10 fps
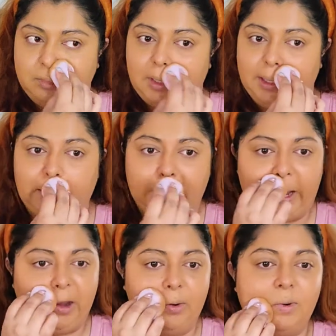like
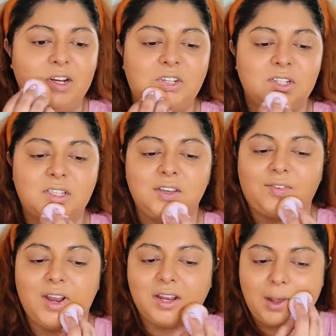decorations
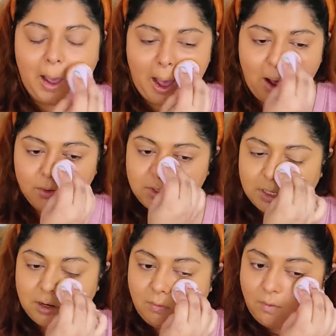even at the house,
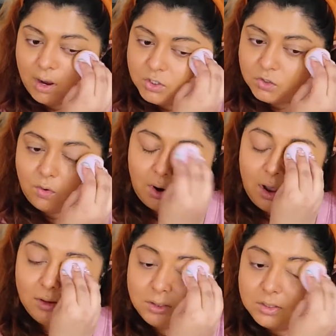at the
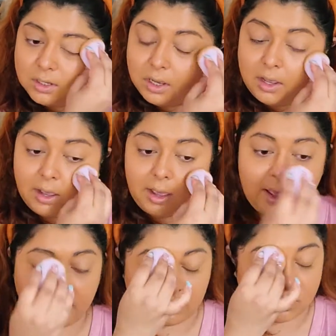restaurant,
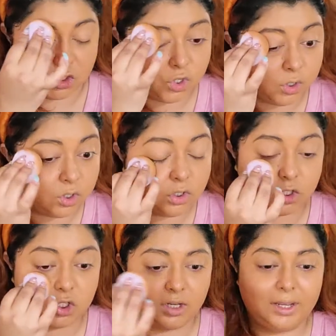at the
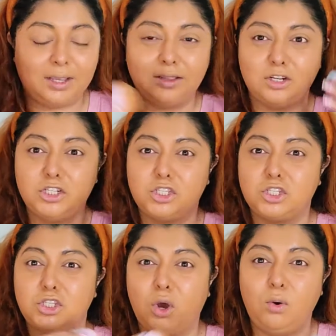church. Like there's
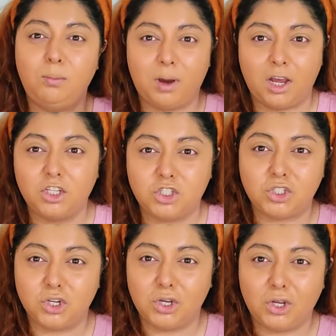so
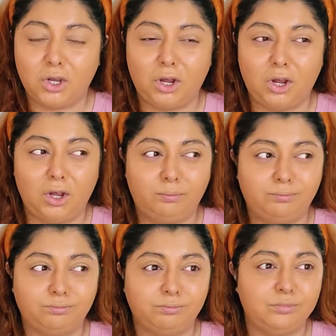much
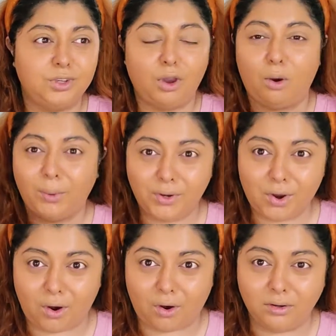um,
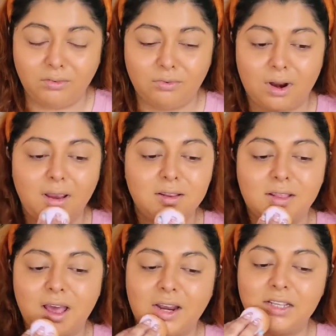going on,
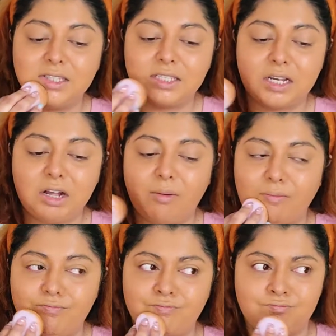right? That is,
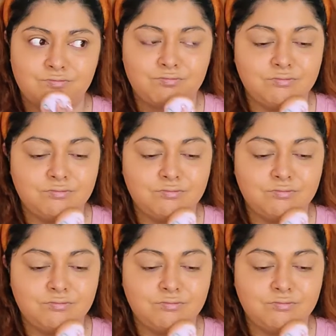um,